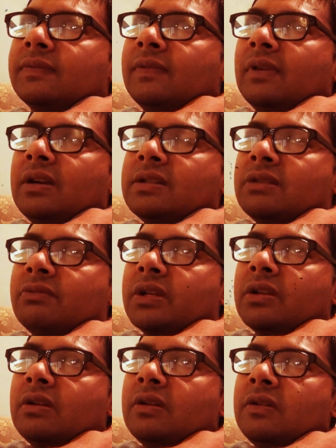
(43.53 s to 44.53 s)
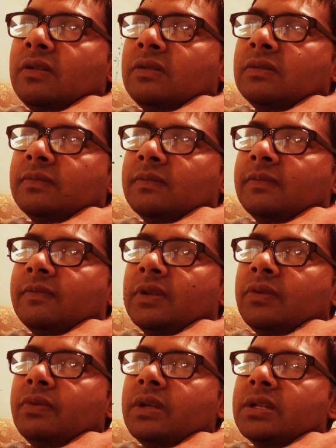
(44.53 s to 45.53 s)
far as I recall, a
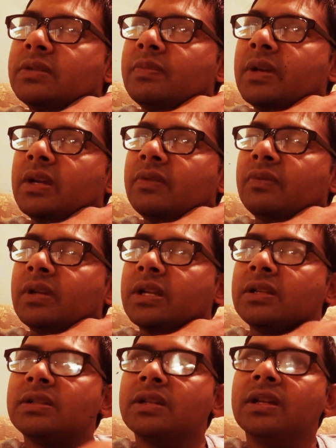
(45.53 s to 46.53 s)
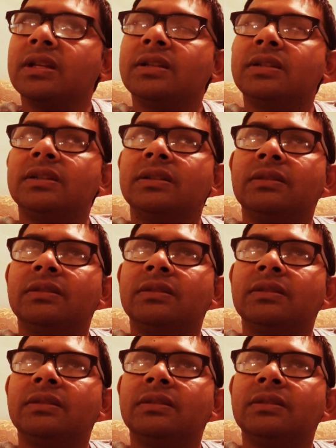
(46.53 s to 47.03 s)
few weeks back when I checked,